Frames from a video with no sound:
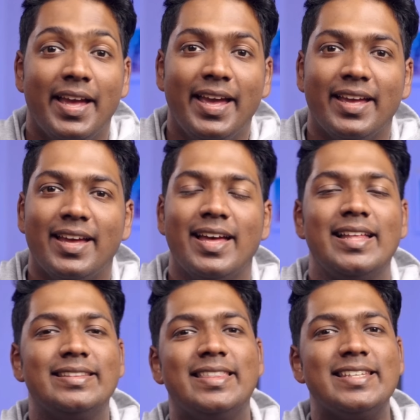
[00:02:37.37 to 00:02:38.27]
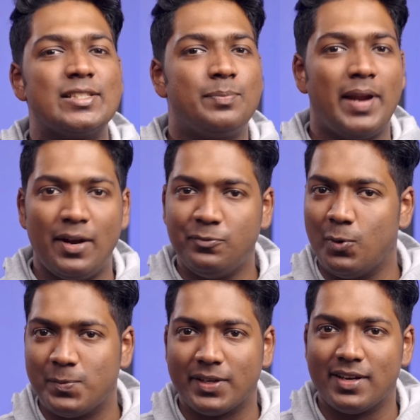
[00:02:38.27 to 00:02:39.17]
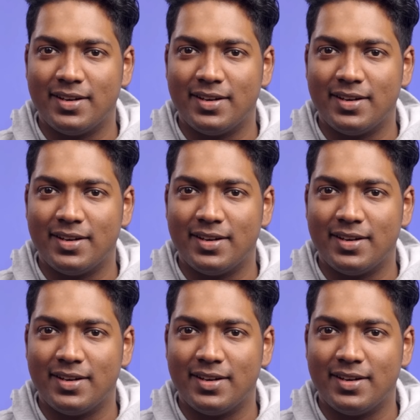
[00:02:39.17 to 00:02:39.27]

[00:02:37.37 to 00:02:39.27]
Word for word: Hey, this is Brian from Website